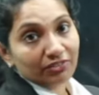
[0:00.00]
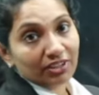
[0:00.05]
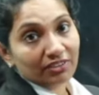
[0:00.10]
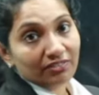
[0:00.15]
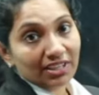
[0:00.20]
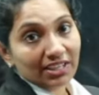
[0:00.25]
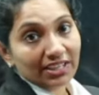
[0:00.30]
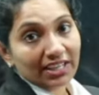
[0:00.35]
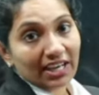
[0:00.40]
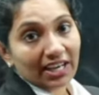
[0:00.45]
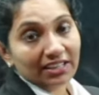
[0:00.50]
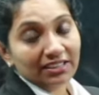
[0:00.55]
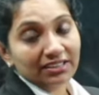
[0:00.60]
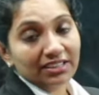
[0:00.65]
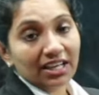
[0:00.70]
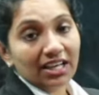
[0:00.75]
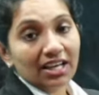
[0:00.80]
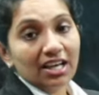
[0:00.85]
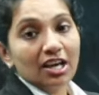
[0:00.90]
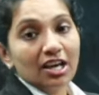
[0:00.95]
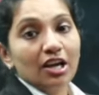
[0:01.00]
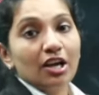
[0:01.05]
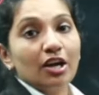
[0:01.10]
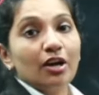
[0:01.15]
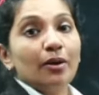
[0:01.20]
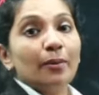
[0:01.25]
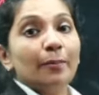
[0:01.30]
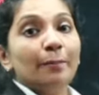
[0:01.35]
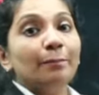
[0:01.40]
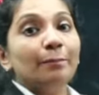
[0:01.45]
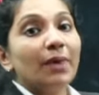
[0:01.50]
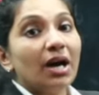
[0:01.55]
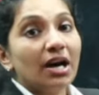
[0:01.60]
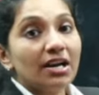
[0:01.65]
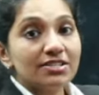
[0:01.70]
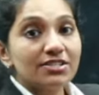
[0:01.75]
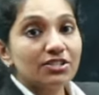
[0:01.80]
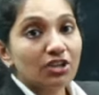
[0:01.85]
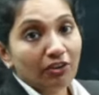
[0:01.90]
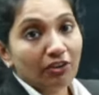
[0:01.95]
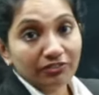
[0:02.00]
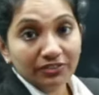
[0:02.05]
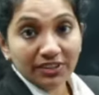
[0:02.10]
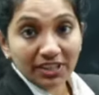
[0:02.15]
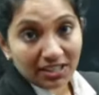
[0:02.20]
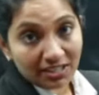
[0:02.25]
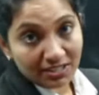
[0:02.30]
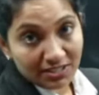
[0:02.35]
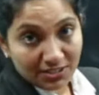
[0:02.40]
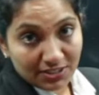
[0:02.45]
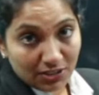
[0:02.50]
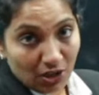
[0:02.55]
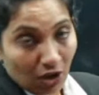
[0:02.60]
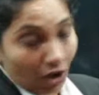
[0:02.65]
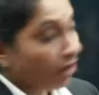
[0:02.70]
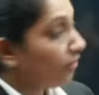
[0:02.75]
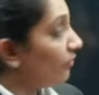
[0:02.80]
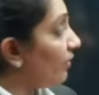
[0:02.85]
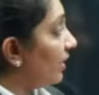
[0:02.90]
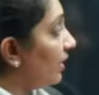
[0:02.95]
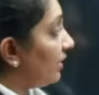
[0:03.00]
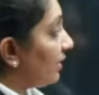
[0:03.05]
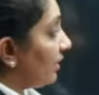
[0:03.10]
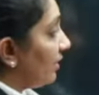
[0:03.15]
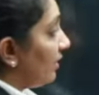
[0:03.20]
we will get the mass of the solvent,